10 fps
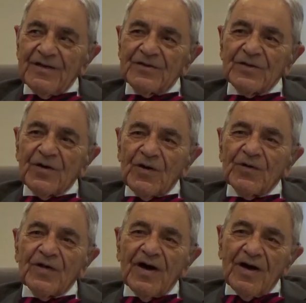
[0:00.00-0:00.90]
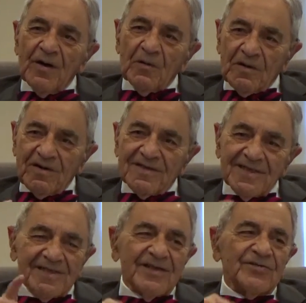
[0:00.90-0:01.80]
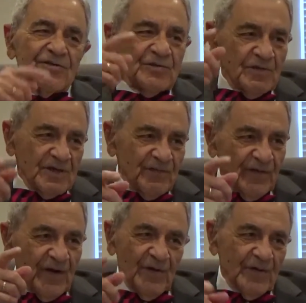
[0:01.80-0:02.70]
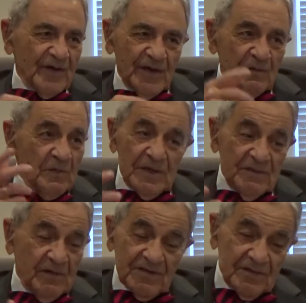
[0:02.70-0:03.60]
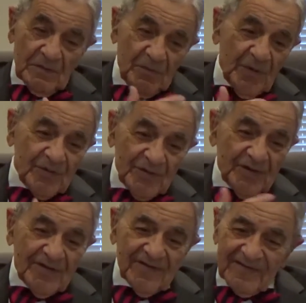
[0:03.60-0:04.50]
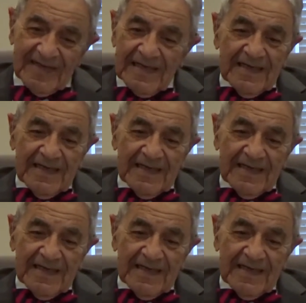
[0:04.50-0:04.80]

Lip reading: So our resident G was following, and he was reporting to me